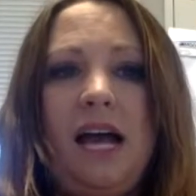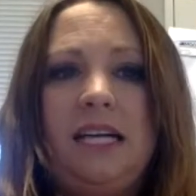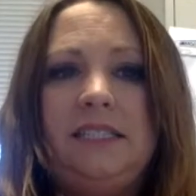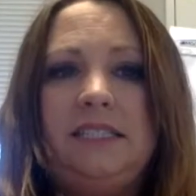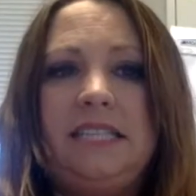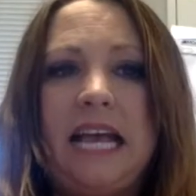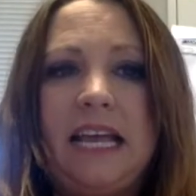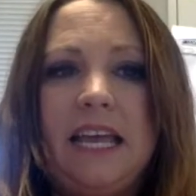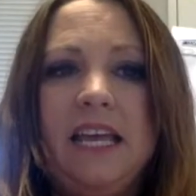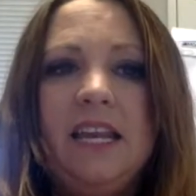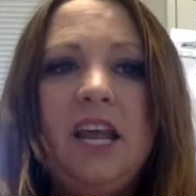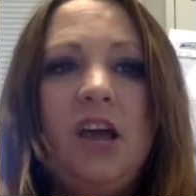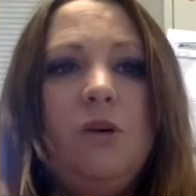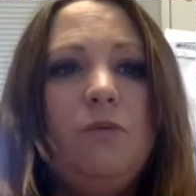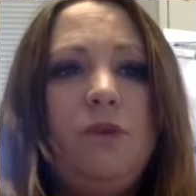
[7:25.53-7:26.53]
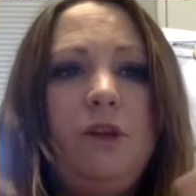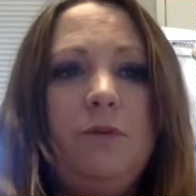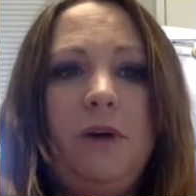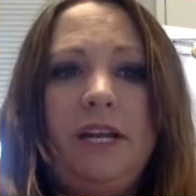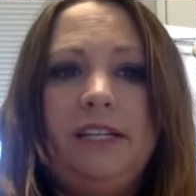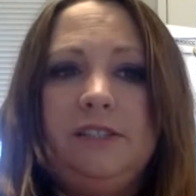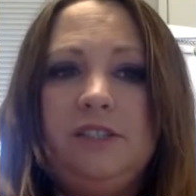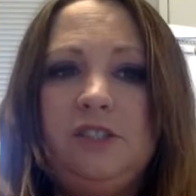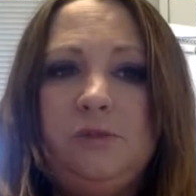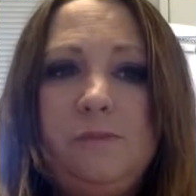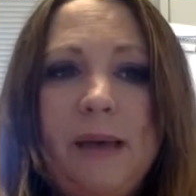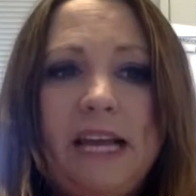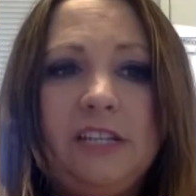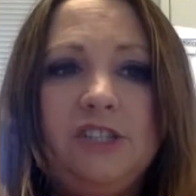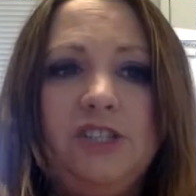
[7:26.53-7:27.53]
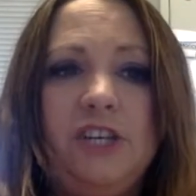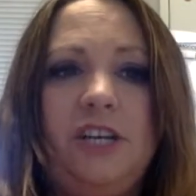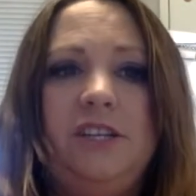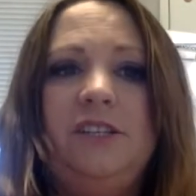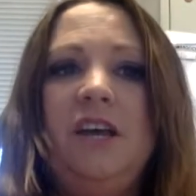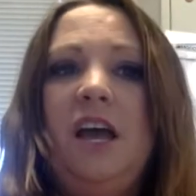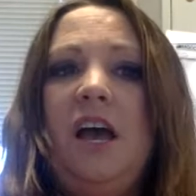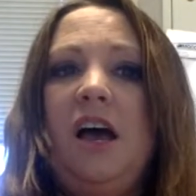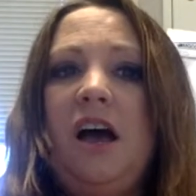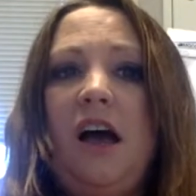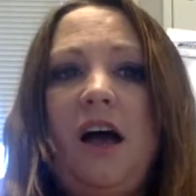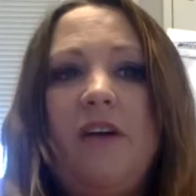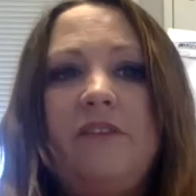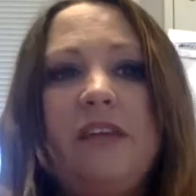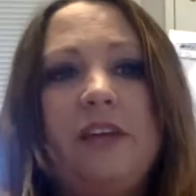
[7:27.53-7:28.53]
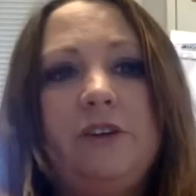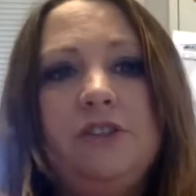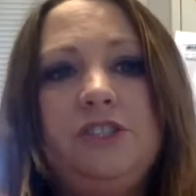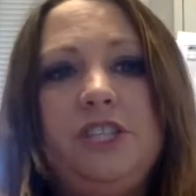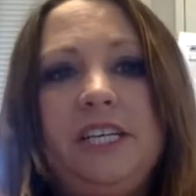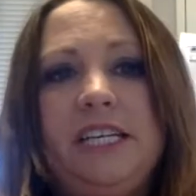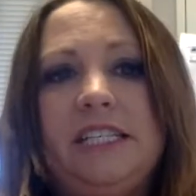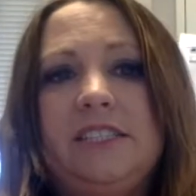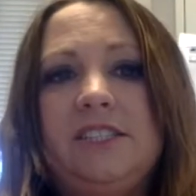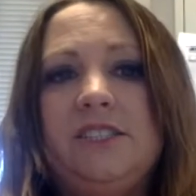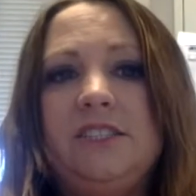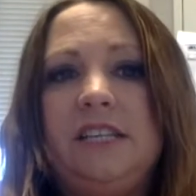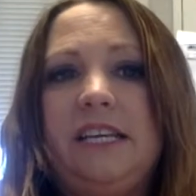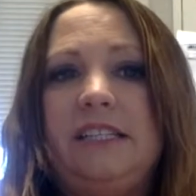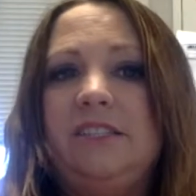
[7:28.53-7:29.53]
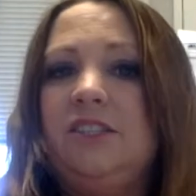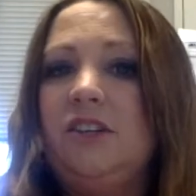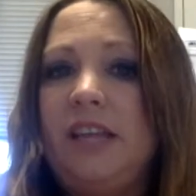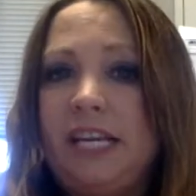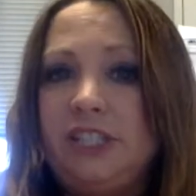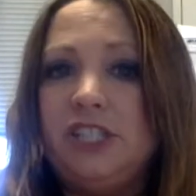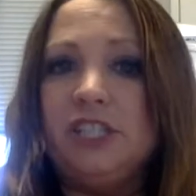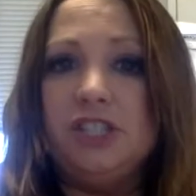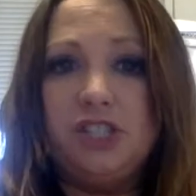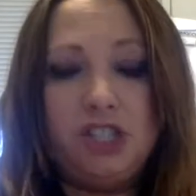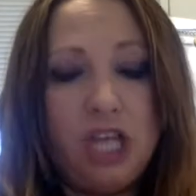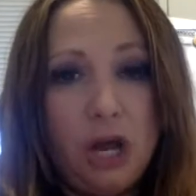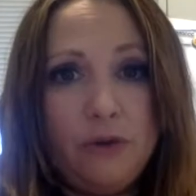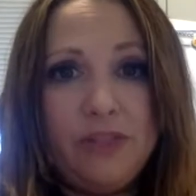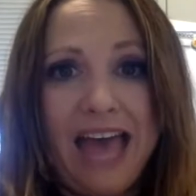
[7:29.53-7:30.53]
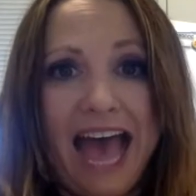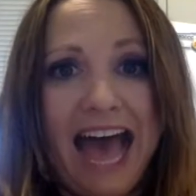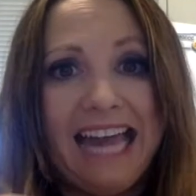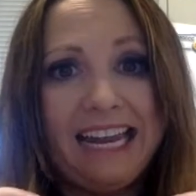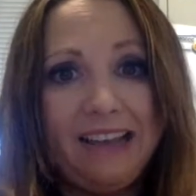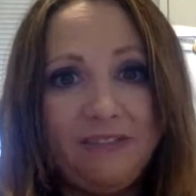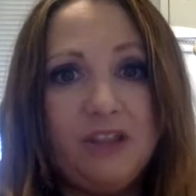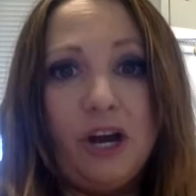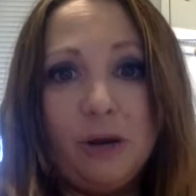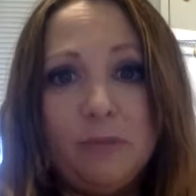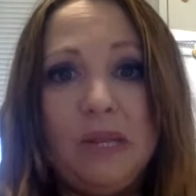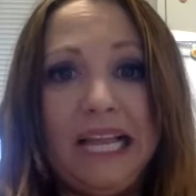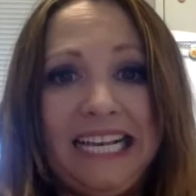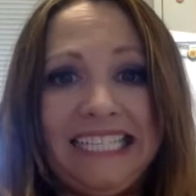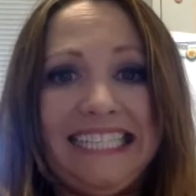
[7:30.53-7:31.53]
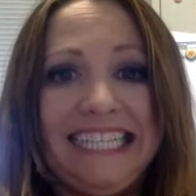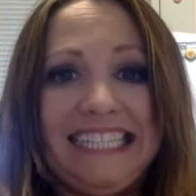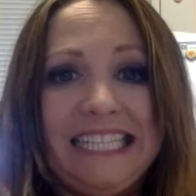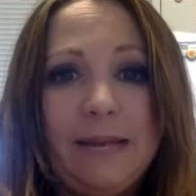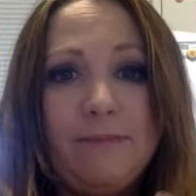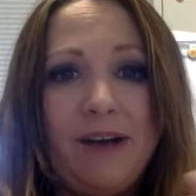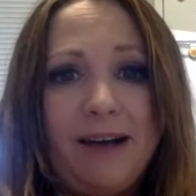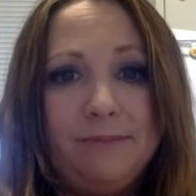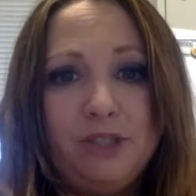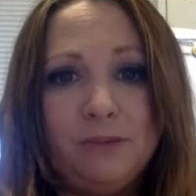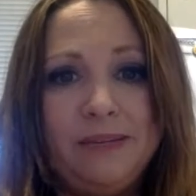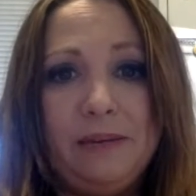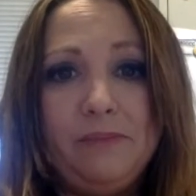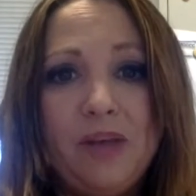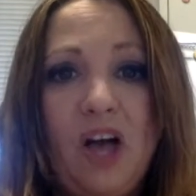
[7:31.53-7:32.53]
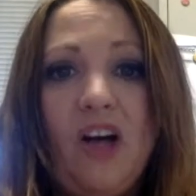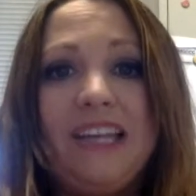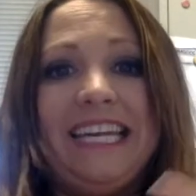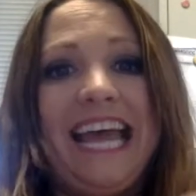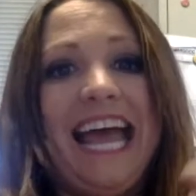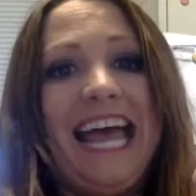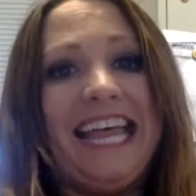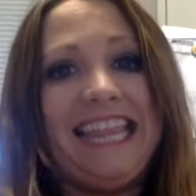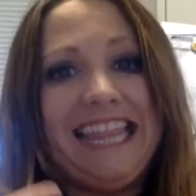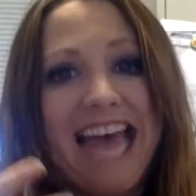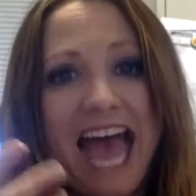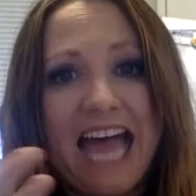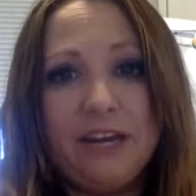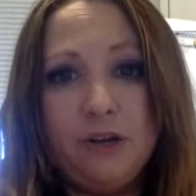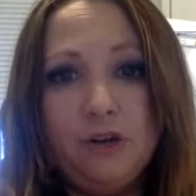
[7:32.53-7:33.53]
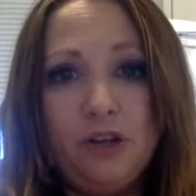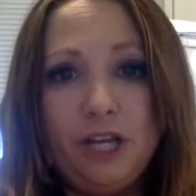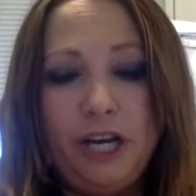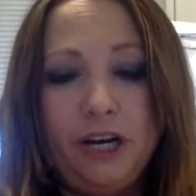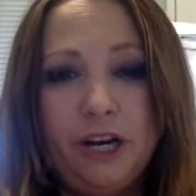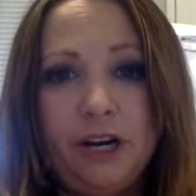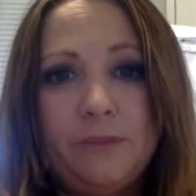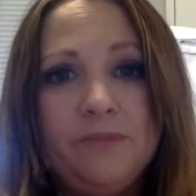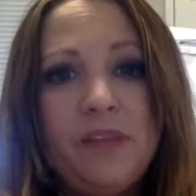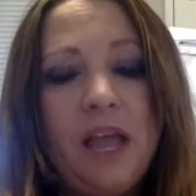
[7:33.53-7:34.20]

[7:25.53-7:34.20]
Second, we want inspection of energy installations so that if there are places that bombs are being built, that nuclear